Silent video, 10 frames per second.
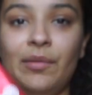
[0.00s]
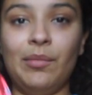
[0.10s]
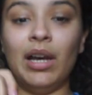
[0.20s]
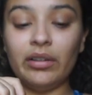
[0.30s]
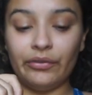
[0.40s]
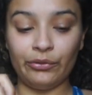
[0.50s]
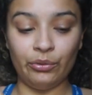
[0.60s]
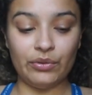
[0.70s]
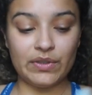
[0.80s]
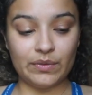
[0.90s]
the monk
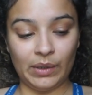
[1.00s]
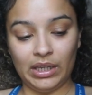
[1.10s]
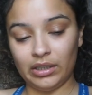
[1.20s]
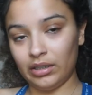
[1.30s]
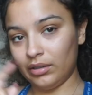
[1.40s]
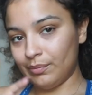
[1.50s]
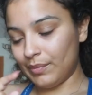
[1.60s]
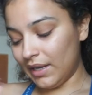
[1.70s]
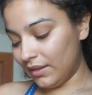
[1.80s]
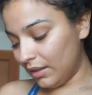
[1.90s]
fruit sweetener,
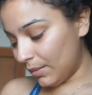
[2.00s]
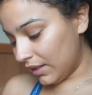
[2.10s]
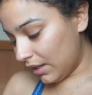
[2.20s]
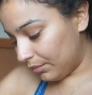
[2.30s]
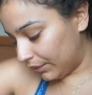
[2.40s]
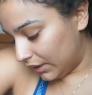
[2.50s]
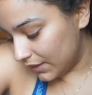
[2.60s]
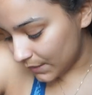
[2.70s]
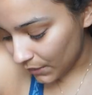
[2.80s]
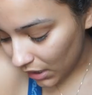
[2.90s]
I think, by that brand
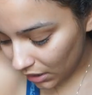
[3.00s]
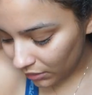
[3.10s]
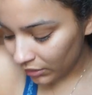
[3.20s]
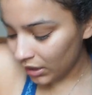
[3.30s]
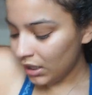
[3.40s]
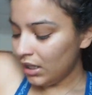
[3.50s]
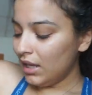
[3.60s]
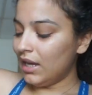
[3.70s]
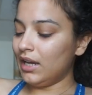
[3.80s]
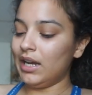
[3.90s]
as well.
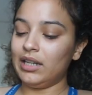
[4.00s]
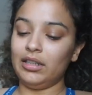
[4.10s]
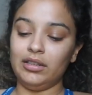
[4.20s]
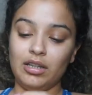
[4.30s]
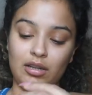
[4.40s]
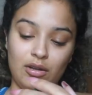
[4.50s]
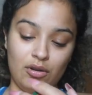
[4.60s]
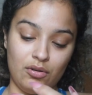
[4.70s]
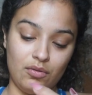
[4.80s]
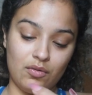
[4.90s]
I got a
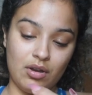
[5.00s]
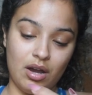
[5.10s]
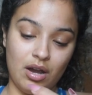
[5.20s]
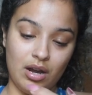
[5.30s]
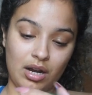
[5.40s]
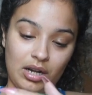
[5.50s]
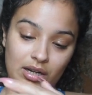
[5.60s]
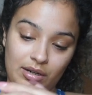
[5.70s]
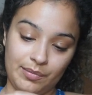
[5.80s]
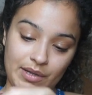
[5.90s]
low
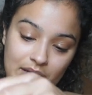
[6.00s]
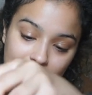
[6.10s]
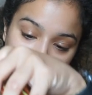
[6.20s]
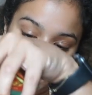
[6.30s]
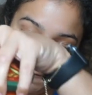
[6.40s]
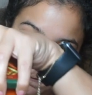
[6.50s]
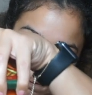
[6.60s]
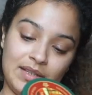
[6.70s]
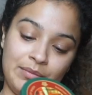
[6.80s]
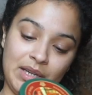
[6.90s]

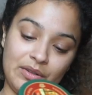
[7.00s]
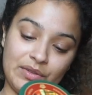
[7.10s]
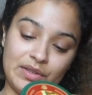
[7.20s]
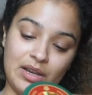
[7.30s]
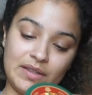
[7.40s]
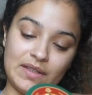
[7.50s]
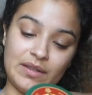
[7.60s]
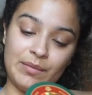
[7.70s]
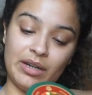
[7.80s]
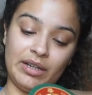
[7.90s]
carb tomato sauce. It's
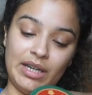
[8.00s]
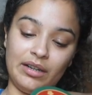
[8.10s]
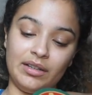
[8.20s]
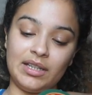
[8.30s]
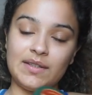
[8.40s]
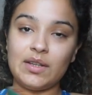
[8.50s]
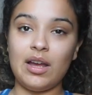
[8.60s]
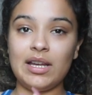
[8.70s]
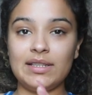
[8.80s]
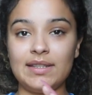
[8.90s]
a marinara
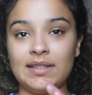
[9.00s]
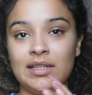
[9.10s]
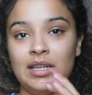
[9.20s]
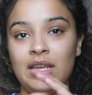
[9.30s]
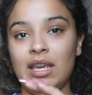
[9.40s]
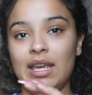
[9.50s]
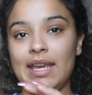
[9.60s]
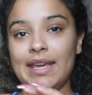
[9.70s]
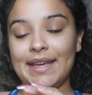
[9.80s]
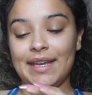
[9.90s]
sauce.
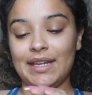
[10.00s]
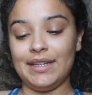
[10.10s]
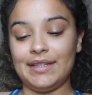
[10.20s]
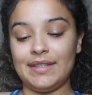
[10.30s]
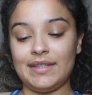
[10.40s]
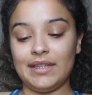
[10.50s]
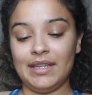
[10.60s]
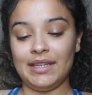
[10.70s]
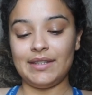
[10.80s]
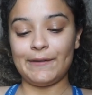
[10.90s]
And
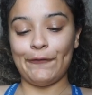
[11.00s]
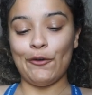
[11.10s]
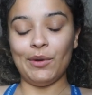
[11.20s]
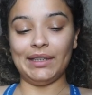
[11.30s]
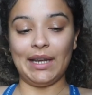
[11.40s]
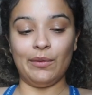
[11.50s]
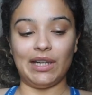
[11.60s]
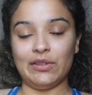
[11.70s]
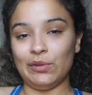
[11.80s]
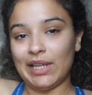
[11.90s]
it's for like when
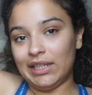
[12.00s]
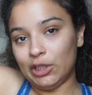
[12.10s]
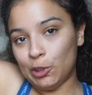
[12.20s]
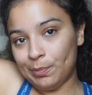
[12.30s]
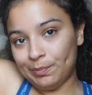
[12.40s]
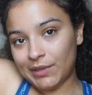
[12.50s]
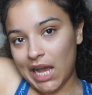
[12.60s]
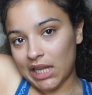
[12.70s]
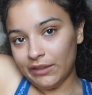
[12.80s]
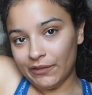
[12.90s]
I do like little
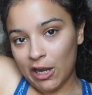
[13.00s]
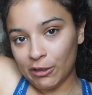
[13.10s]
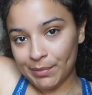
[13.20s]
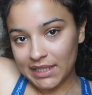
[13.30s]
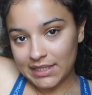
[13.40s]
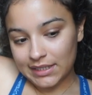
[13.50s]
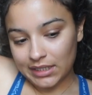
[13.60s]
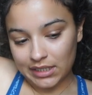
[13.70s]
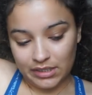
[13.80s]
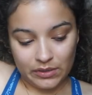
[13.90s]
cauliflower
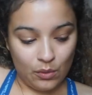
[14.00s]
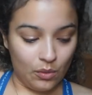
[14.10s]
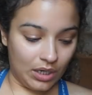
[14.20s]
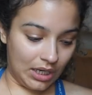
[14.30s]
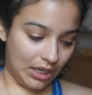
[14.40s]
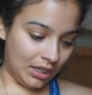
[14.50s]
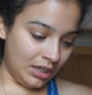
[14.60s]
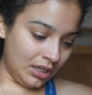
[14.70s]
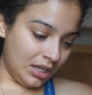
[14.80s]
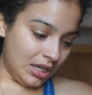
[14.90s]
pizzas, or
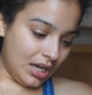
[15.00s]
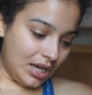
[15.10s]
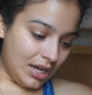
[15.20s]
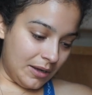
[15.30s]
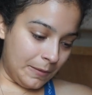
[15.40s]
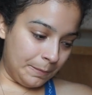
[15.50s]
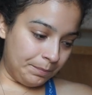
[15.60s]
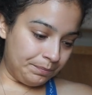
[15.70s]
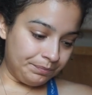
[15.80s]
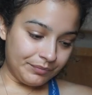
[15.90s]

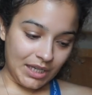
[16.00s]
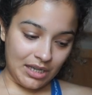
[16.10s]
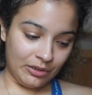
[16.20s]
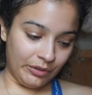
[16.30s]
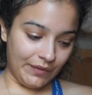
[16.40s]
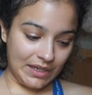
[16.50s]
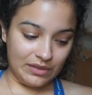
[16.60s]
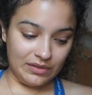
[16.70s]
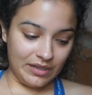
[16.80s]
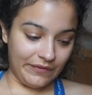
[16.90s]
I don't know,
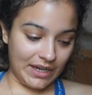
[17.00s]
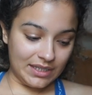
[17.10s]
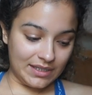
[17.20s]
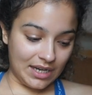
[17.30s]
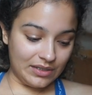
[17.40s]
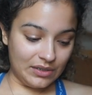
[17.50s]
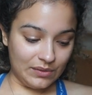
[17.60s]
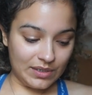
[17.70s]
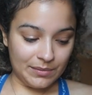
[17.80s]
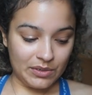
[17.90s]
if I decide to
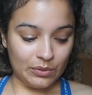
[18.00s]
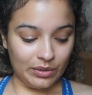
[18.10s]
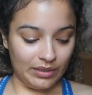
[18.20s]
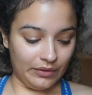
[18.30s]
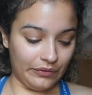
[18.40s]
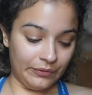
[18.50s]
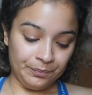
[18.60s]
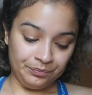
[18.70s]
do some sort of